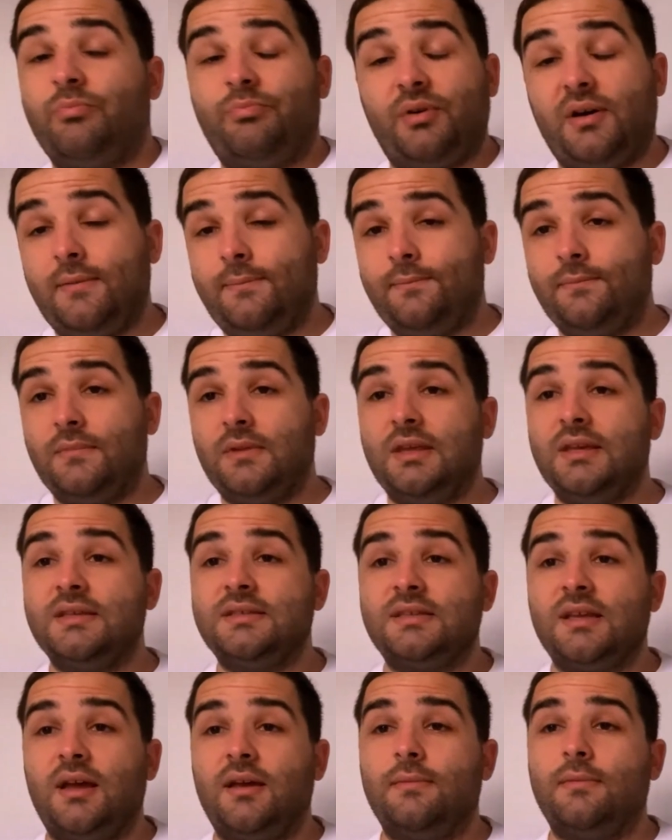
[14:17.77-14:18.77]
But he
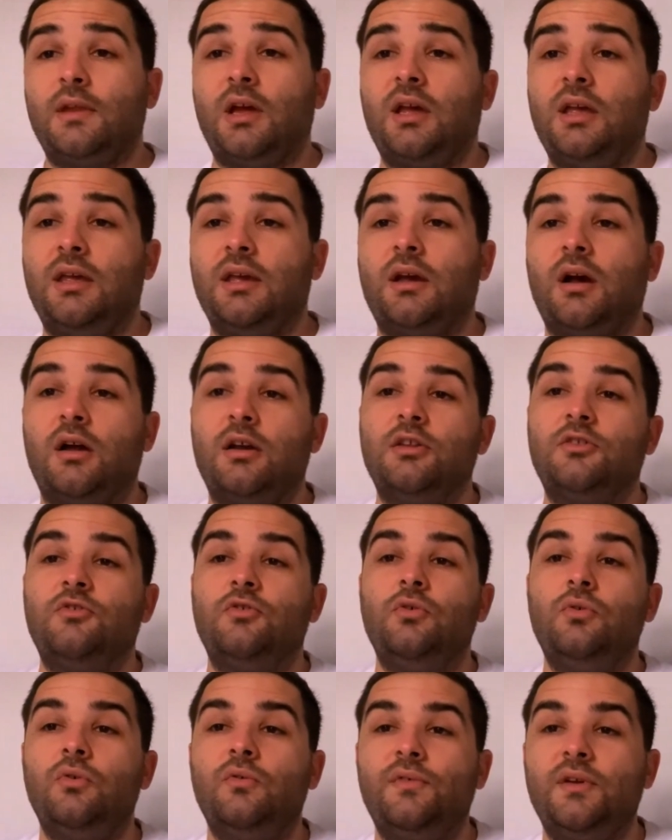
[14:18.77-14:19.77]
said Icardi
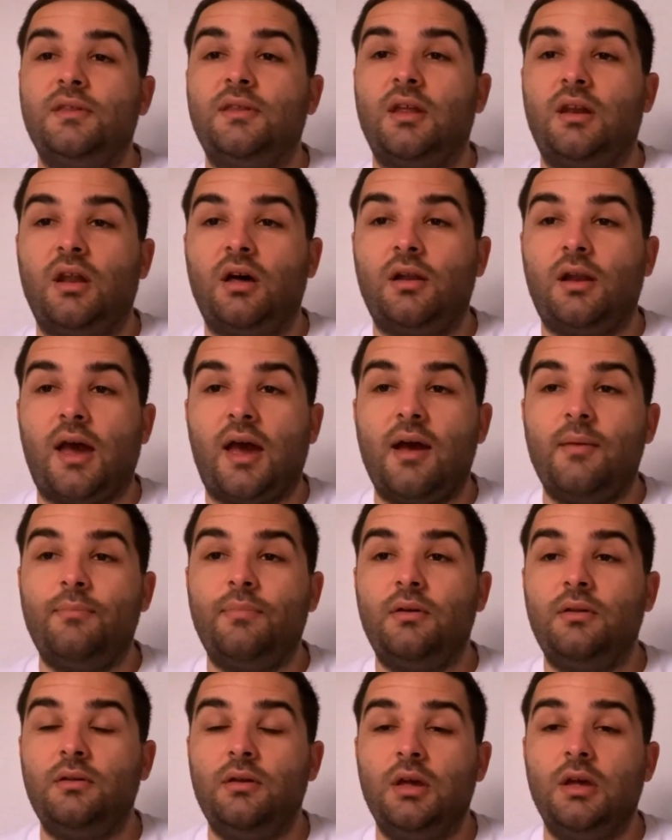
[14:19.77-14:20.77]
to Juve did not
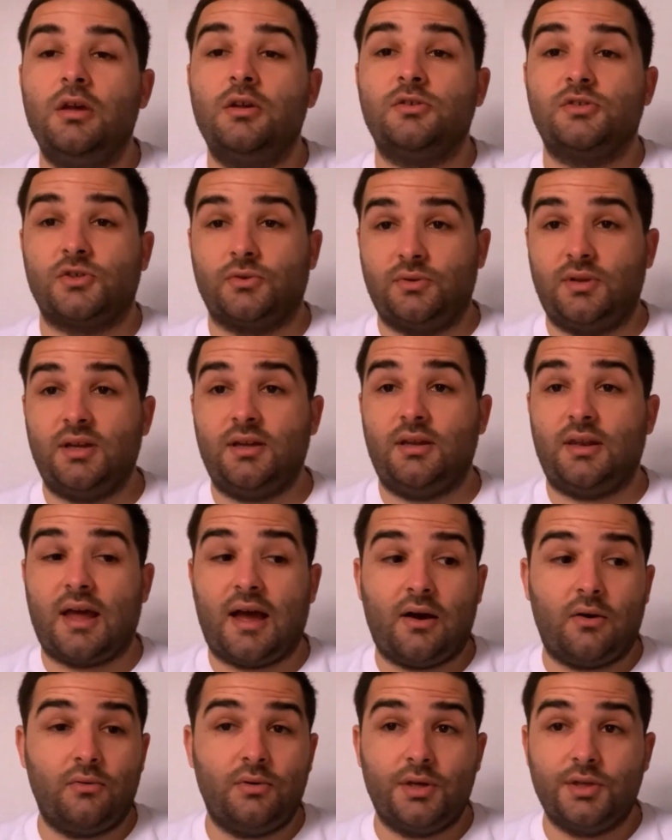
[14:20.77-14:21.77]
happen, so did
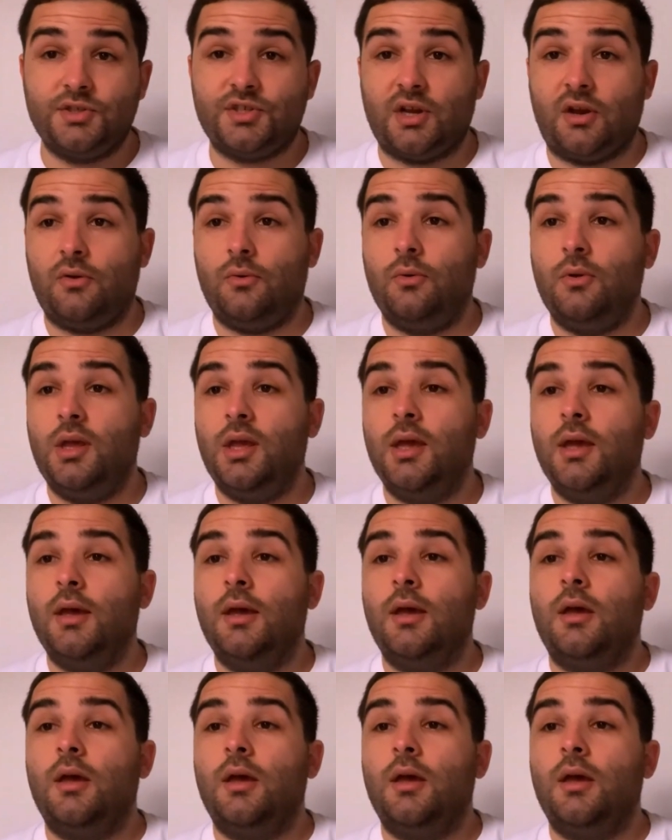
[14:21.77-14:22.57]
now in January,